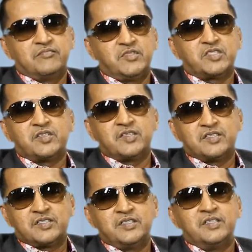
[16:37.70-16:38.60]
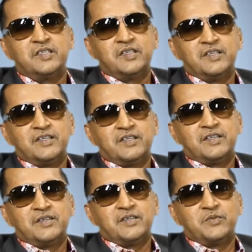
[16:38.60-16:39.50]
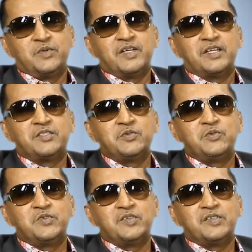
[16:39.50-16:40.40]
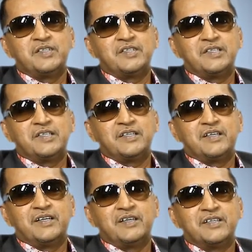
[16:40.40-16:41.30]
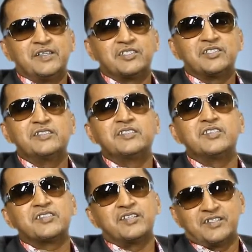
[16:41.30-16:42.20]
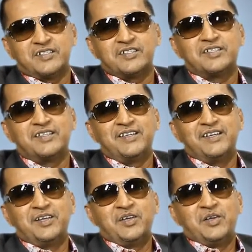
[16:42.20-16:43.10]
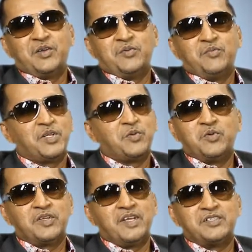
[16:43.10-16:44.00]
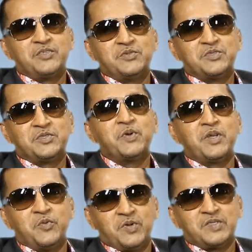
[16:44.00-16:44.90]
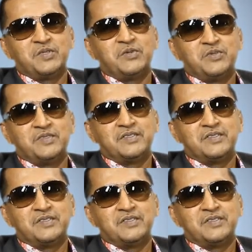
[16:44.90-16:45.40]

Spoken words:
Dishonesty will get you a certain distance, but it won't get you to where you want to go.